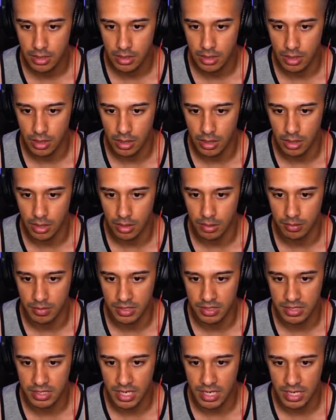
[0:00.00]
the
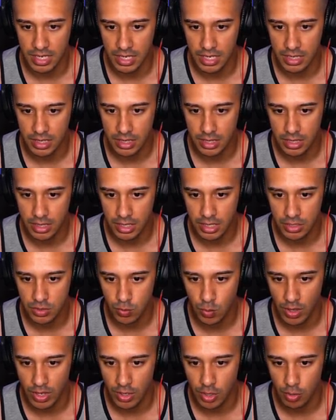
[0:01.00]
tight end gets
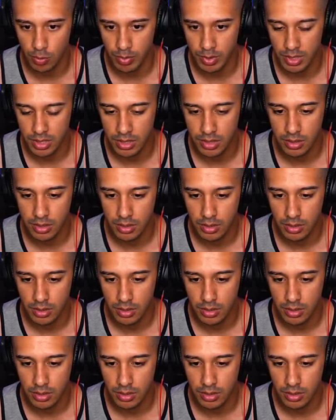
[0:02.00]
wide open.